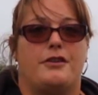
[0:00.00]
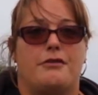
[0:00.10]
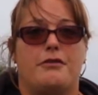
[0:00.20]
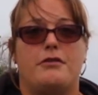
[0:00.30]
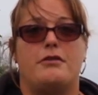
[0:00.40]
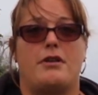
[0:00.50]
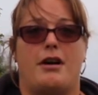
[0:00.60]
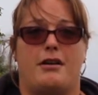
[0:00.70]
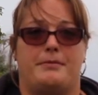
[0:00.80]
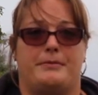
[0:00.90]
Royal
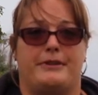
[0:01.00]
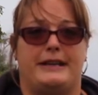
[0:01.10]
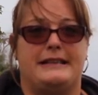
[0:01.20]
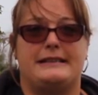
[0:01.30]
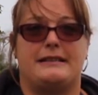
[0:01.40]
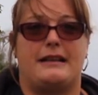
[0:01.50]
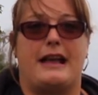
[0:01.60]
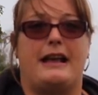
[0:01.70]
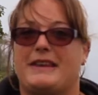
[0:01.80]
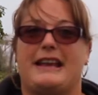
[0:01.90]
Armouries
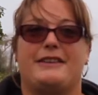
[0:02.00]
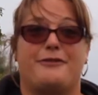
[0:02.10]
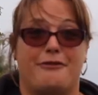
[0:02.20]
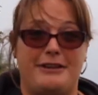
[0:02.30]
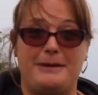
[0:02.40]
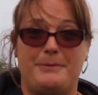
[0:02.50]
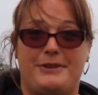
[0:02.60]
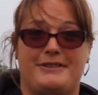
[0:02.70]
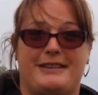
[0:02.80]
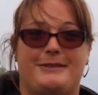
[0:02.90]
has three
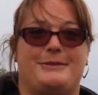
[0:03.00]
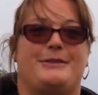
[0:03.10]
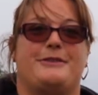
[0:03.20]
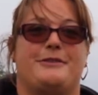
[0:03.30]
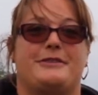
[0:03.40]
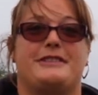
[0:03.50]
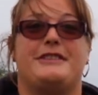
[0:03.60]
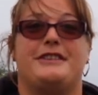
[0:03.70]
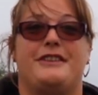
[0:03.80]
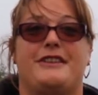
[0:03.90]
museums across the
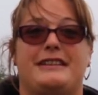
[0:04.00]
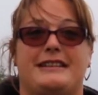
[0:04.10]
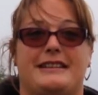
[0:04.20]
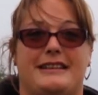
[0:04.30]
United